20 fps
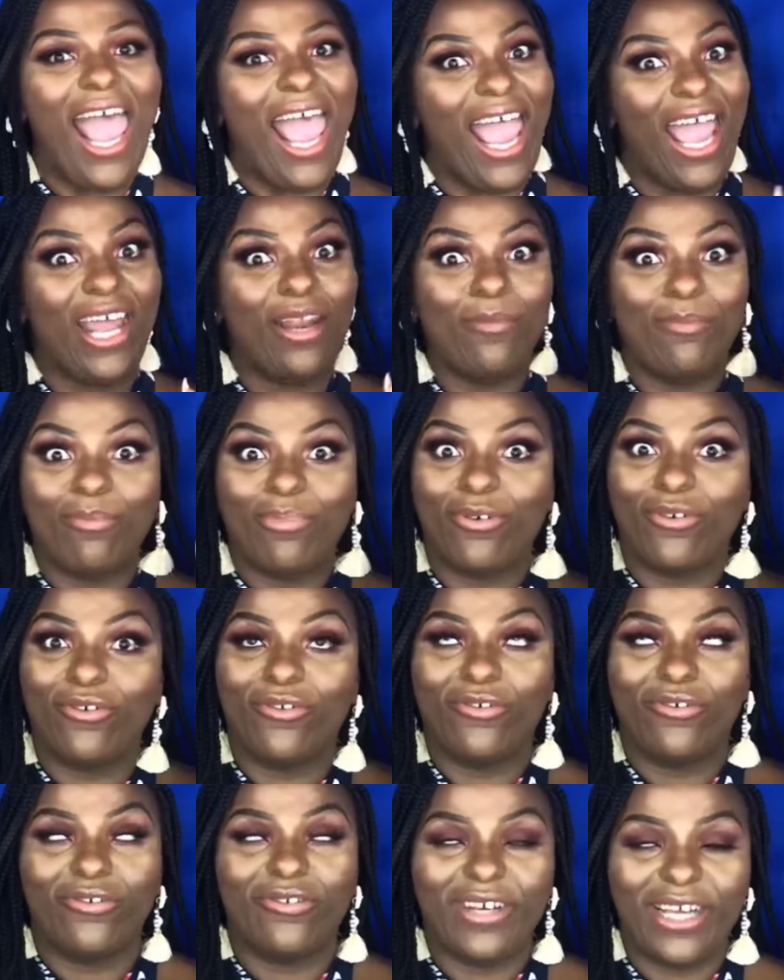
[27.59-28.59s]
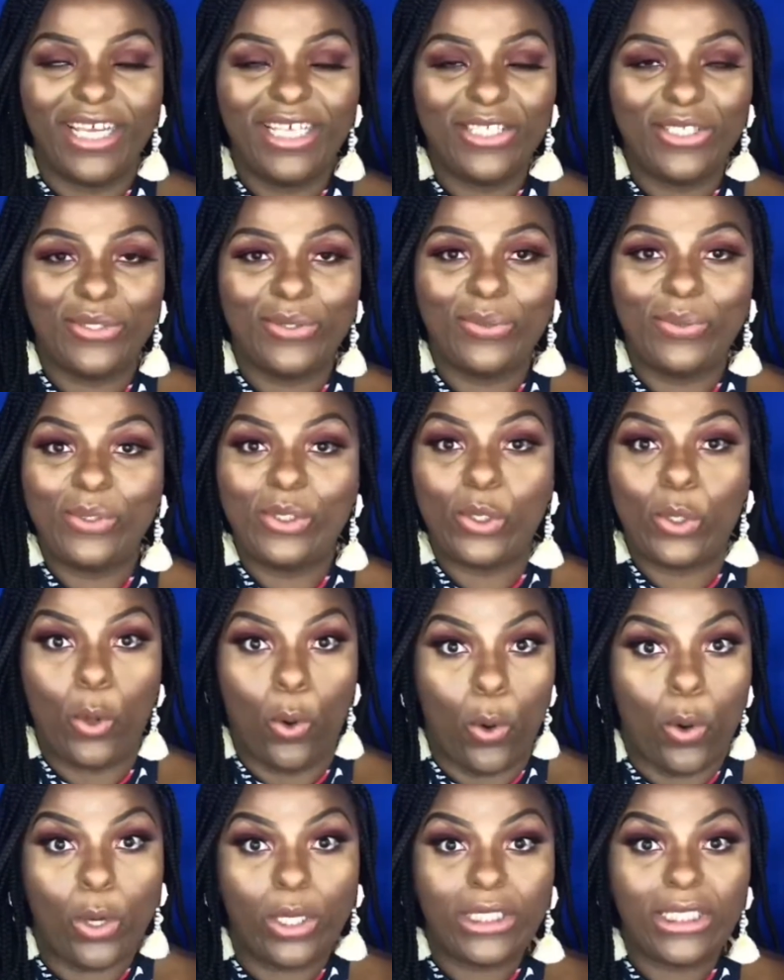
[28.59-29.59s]
and pray to the
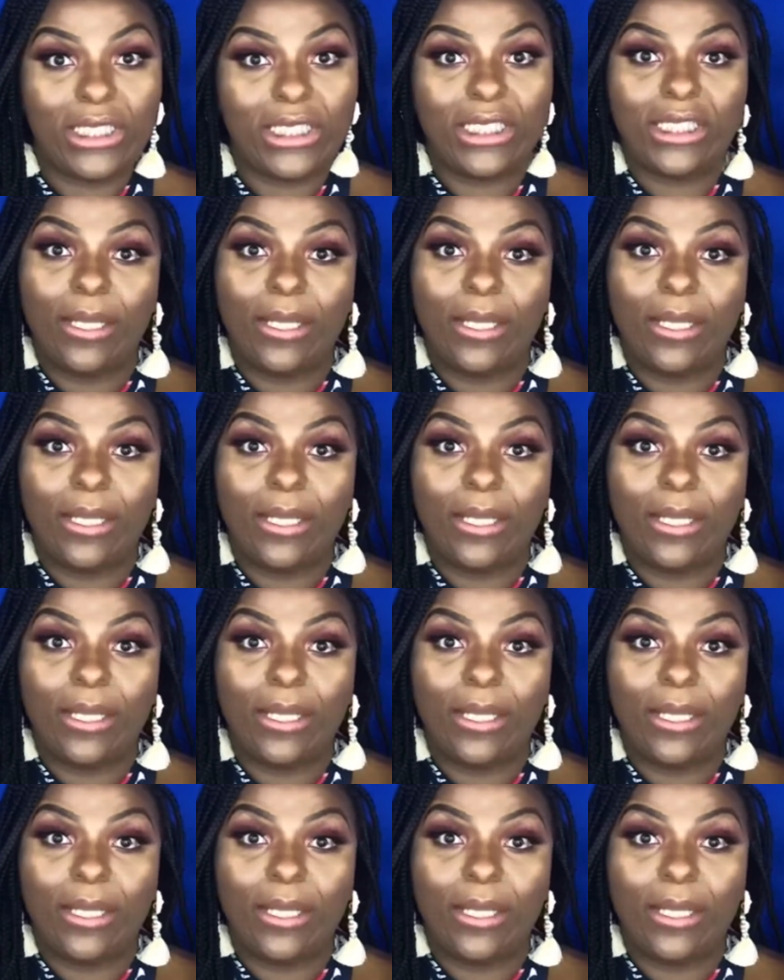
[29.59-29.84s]
gods,